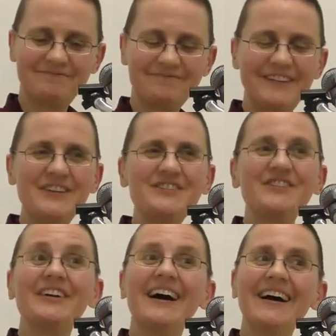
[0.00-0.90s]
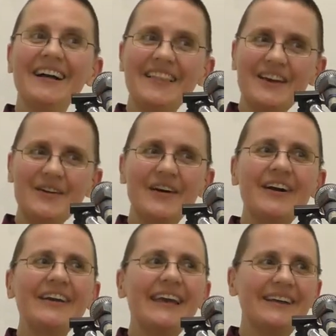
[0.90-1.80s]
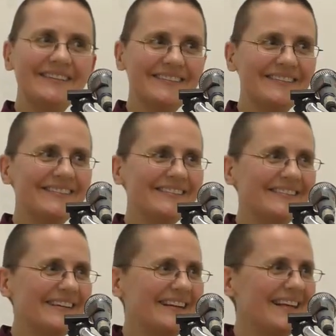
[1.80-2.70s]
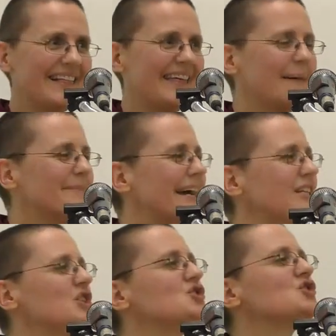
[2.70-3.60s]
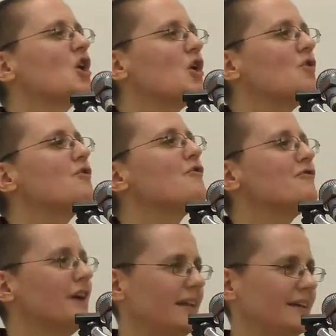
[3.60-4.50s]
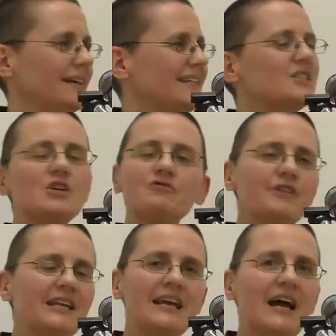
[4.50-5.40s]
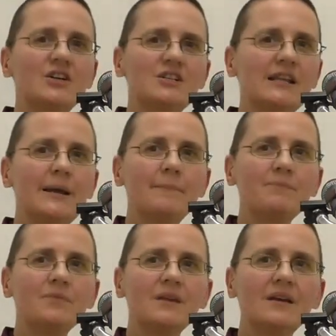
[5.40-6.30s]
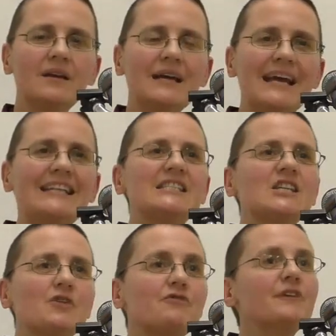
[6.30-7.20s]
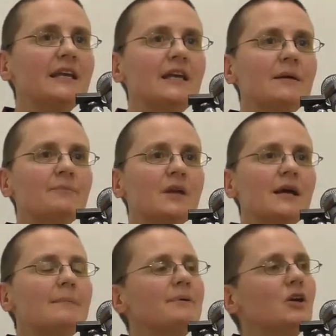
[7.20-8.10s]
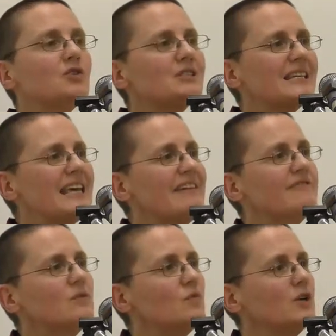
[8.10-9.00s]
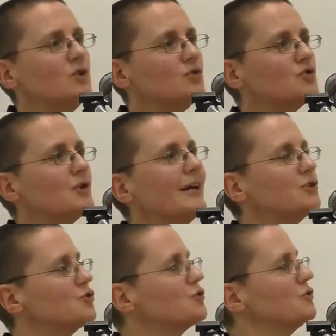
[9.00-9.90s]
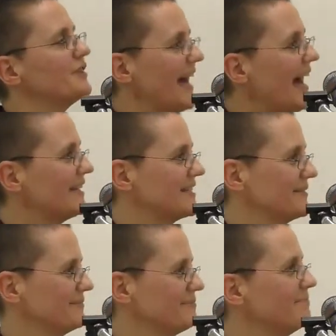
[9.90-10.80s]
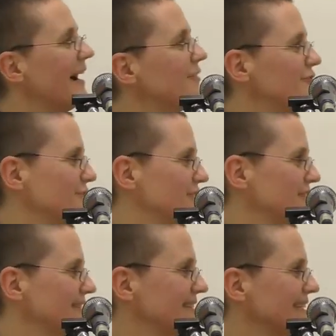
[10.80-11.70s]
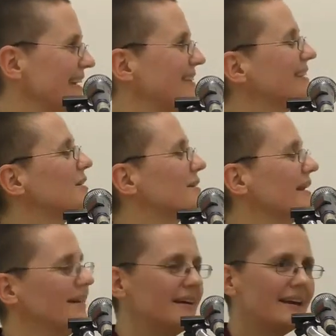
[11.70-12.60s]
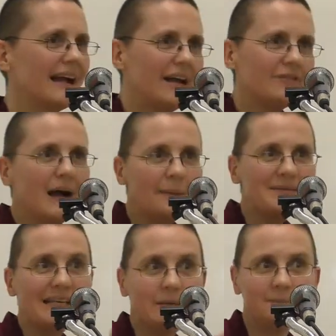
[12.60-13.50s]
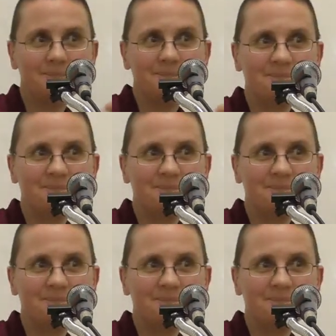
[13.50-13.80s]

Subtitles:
Found you. Ah, there you are again. That mind is so funny. It's so funny, actually. It's so funny because even when you try to do that, mindfulness, it kind of comes in.